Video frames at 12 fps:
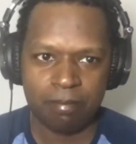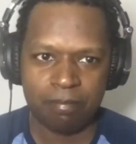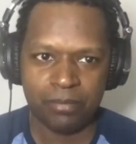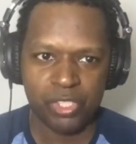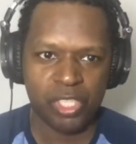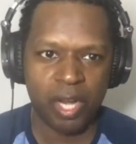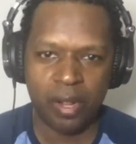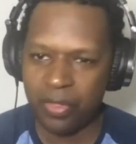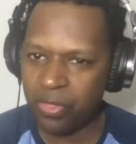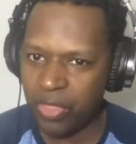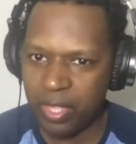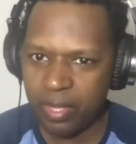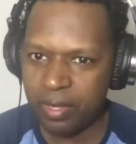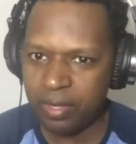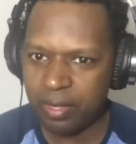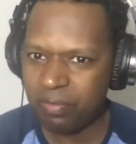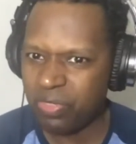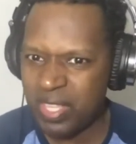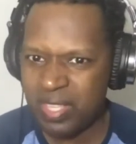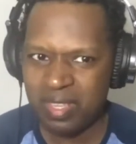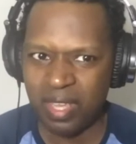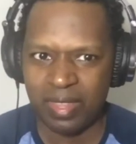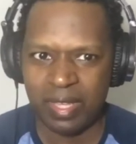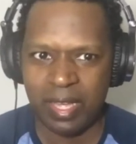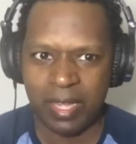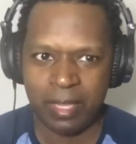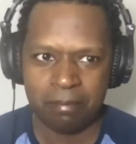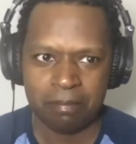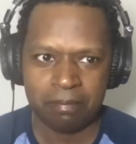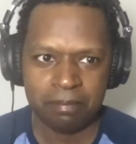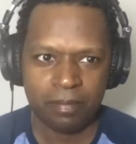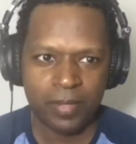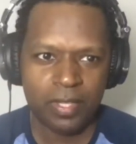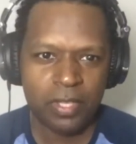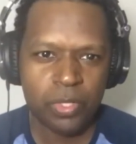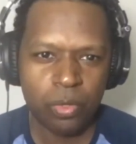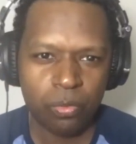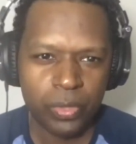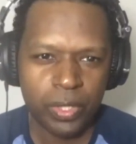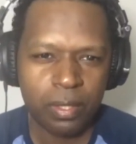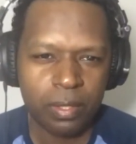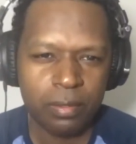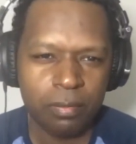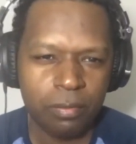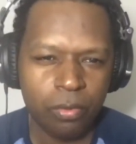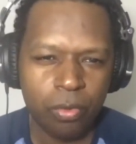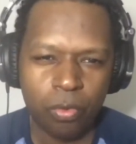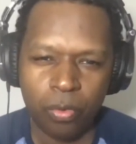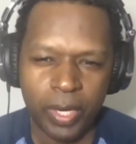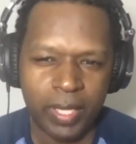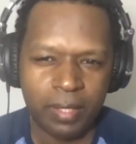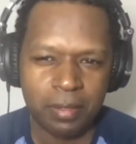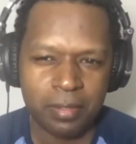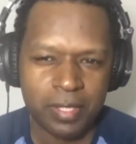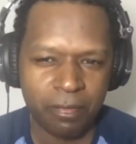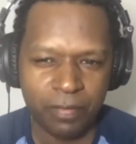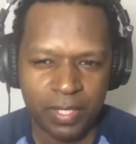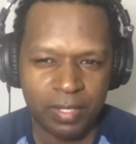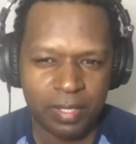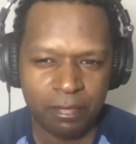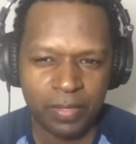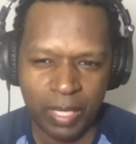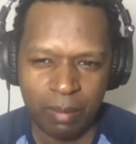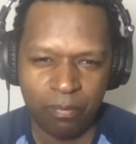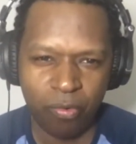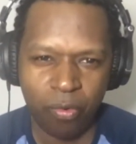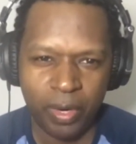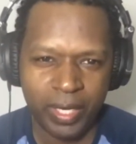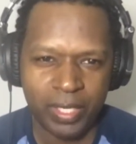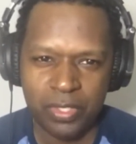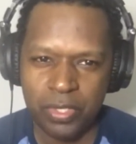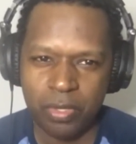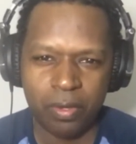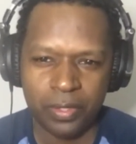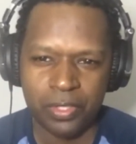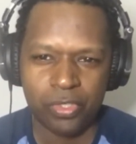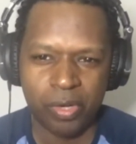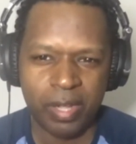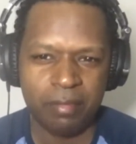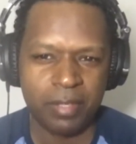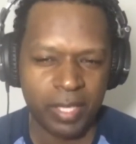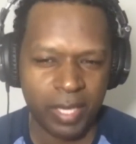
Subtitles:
shock theater, things like that. There's no real great definitive name for it. I just call it the drive-in